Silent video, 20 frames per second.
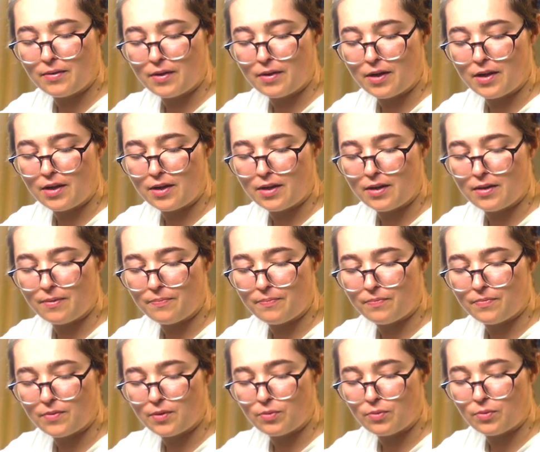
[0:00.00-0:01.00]
What
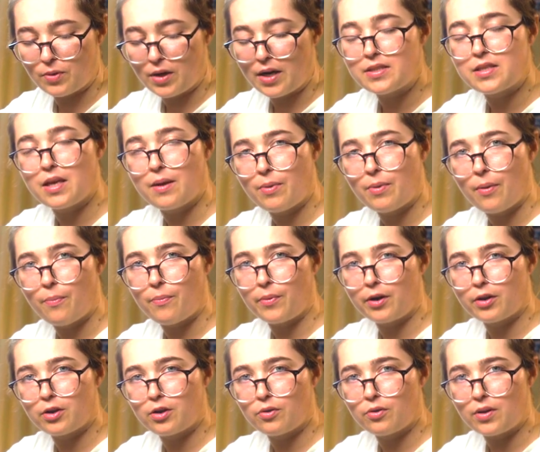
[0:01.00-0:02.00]
did I say about
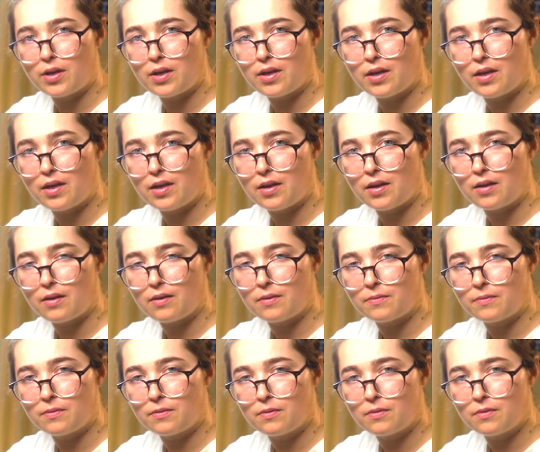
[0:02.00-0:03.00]
Mercury
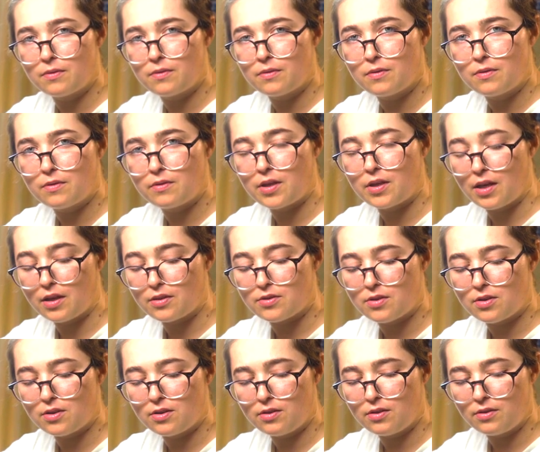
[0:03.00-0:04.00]
in
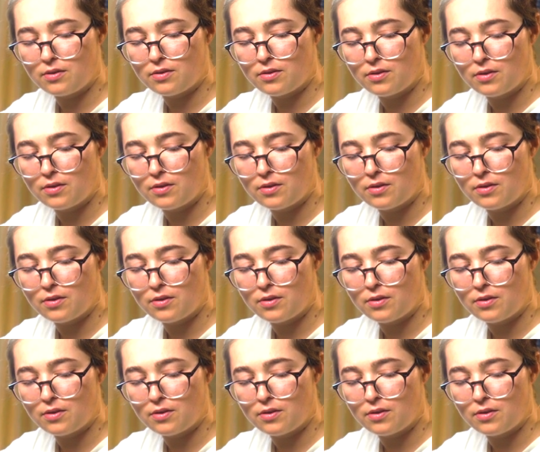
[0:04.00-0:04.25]
Cancer?